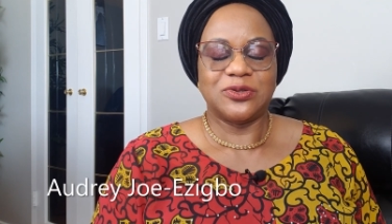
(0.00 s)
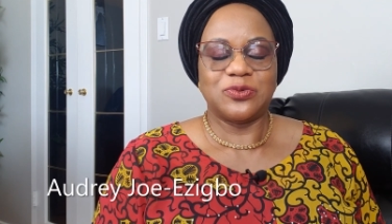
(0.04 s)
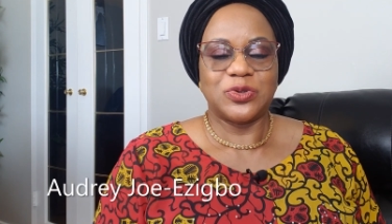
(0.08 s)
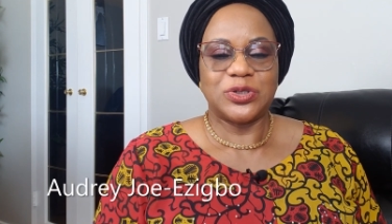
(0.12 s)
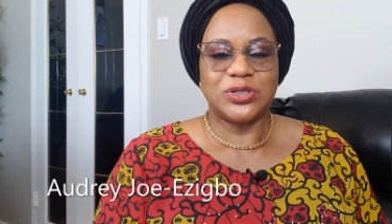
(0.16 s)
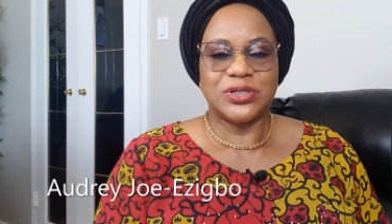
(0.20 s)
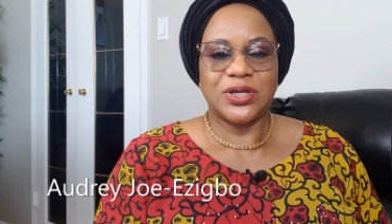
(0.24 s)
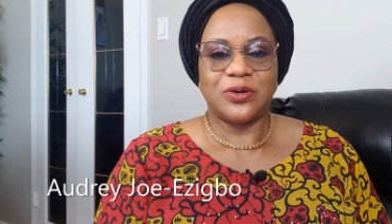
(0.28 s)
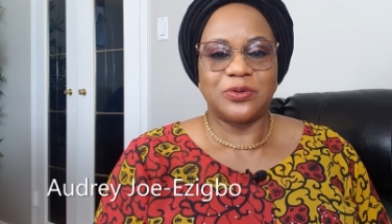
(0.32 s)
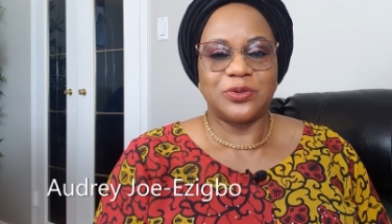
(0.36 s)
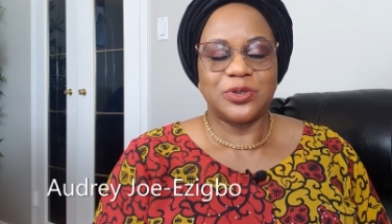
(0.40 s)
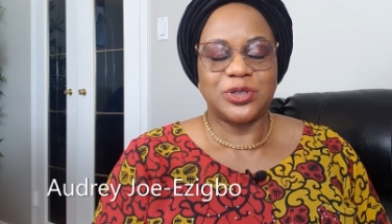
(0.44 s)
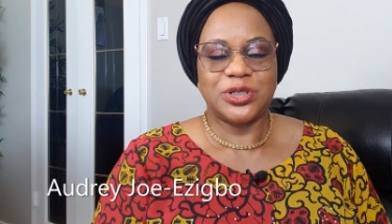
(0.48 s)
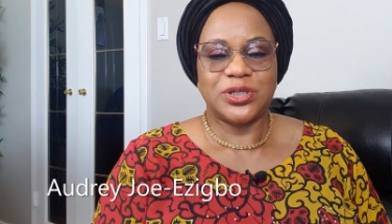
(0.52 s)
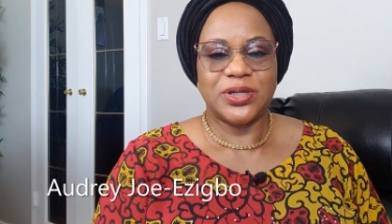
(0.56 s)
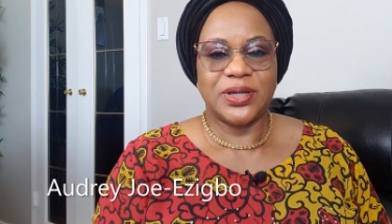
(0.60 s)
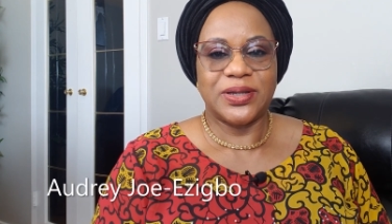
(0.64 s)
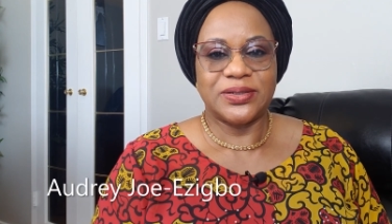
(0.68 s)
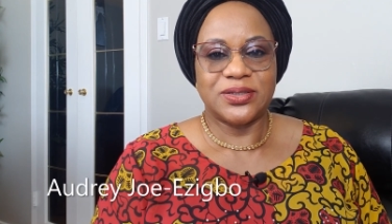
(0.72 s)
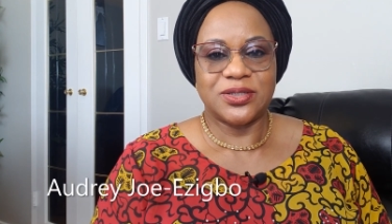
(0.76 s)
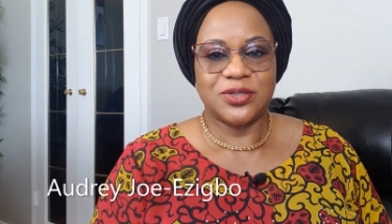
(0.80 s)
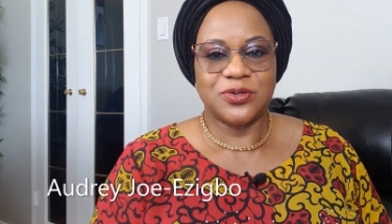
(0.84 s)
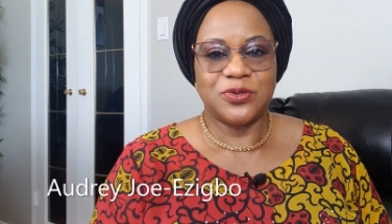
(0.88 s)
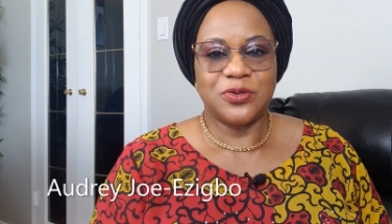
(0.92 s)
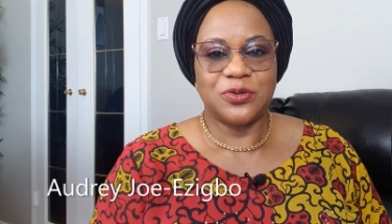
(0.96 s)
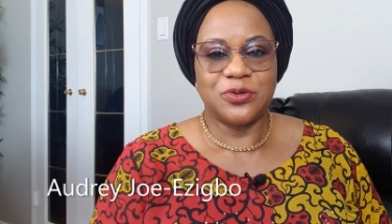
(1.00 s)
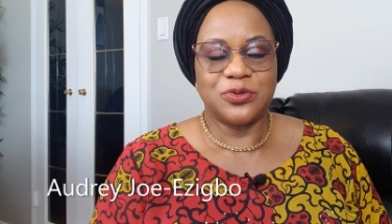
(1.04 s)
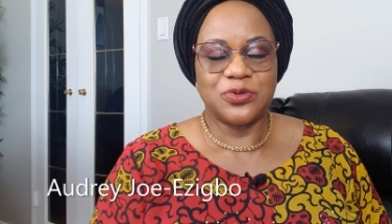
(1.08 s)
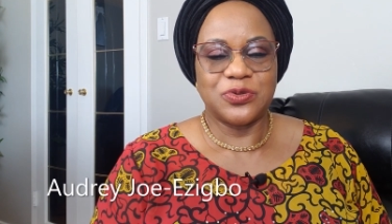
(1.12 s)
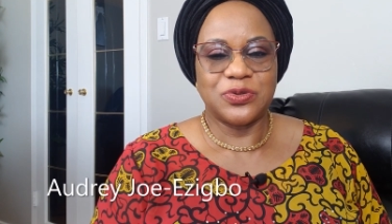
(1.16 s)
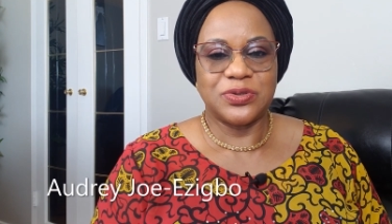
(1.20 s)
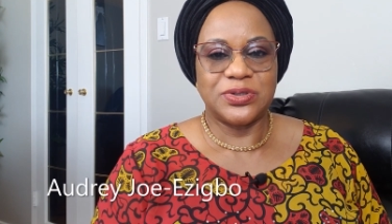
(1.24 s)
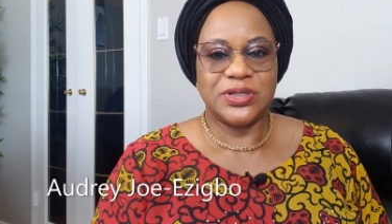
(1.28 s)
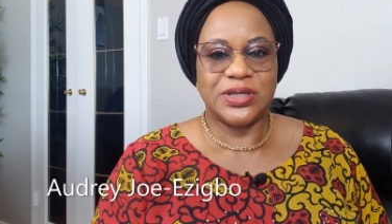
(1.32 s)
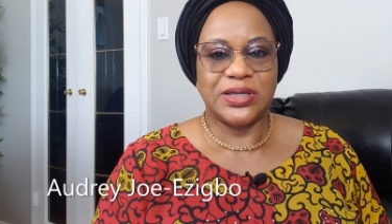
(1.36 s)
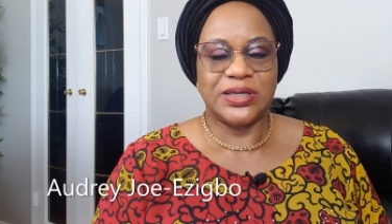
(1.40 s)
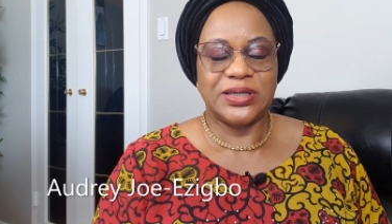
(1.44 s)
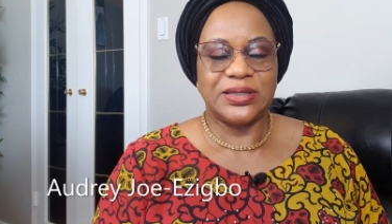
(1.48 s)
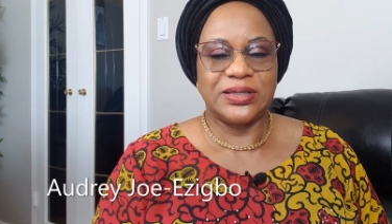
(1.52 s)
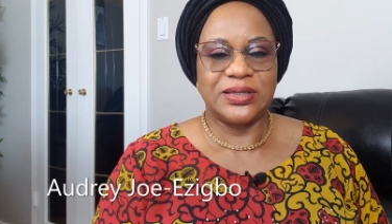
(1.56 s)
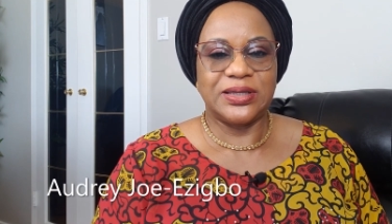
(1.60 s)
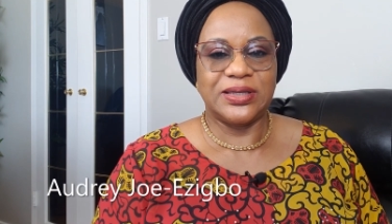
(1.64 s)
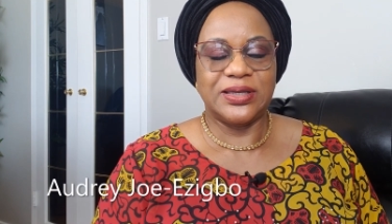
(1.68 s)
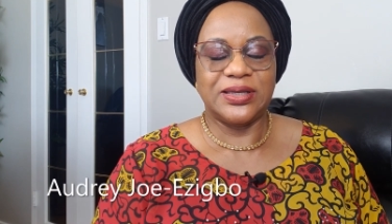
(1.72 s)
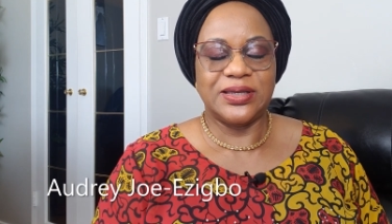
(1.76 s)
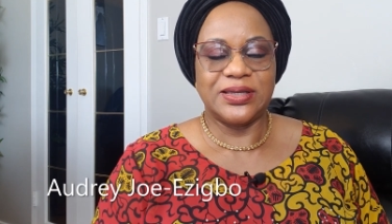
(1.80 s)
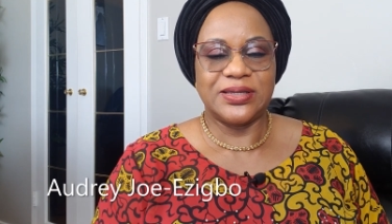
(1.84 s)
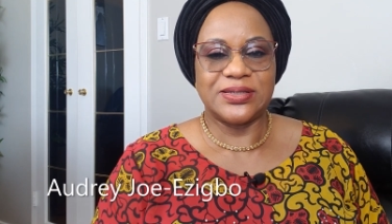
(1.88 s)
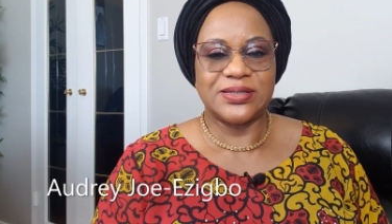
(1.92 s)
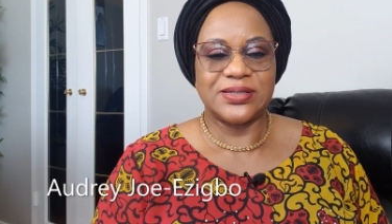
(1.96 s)
which I will share to you today
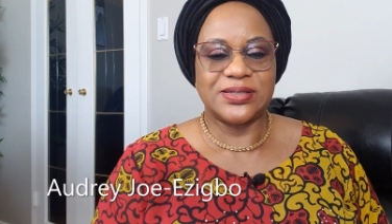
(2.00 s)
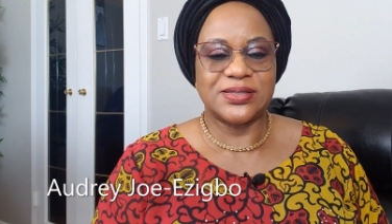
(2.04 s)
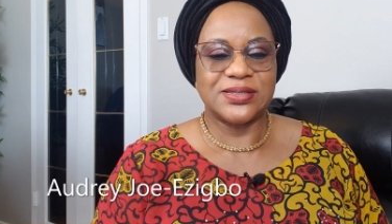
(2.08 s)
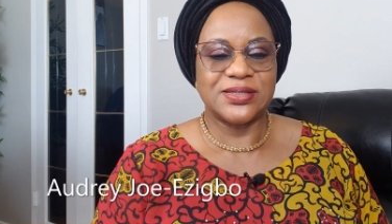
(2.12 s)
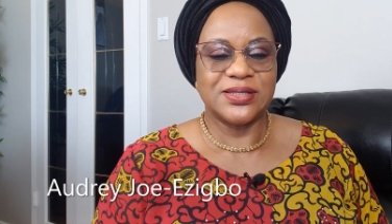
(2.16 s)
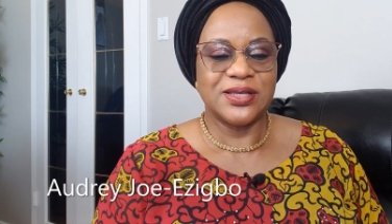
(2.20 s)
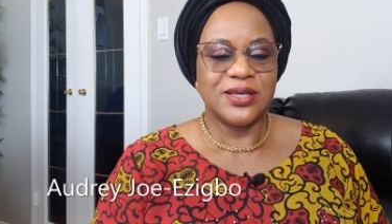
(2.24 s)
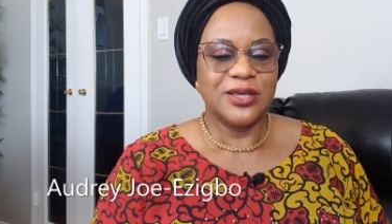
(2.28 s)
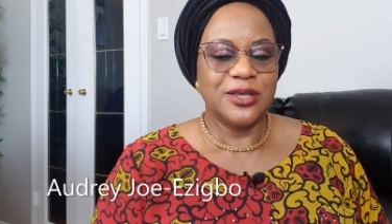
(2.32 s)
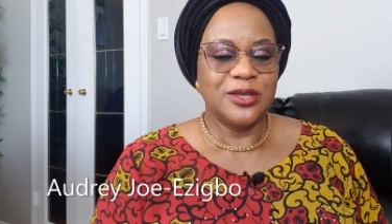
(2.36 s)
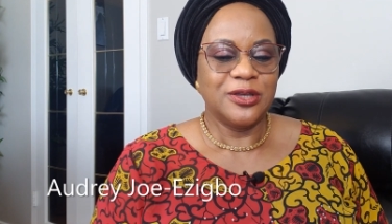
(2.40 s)
is